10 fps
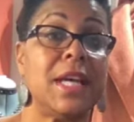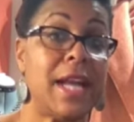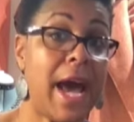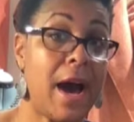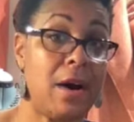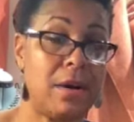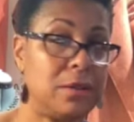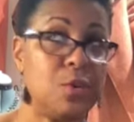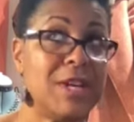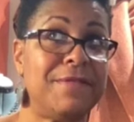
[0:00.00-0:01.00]
in out, uh,
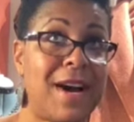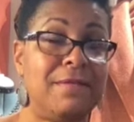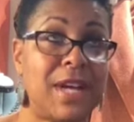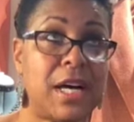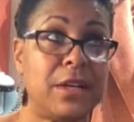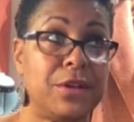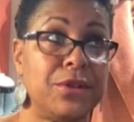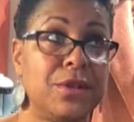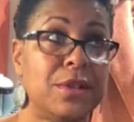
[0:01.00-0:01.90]
$25